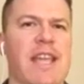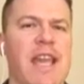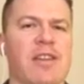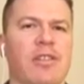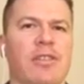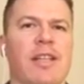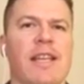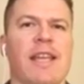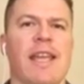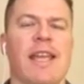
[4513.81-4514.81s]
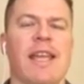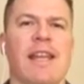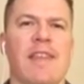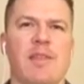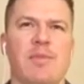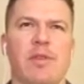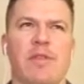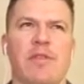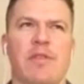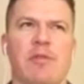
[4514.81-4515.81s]
in Yale, and I think this
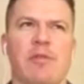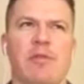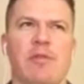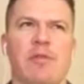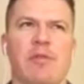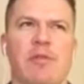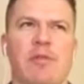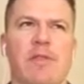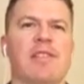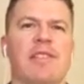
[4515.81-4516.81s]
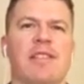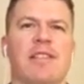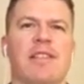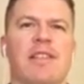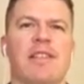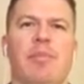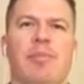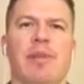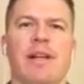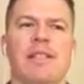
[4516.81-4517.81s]
movie was made in 2000,
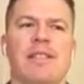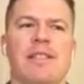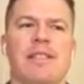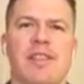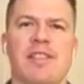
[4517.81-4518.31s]
but,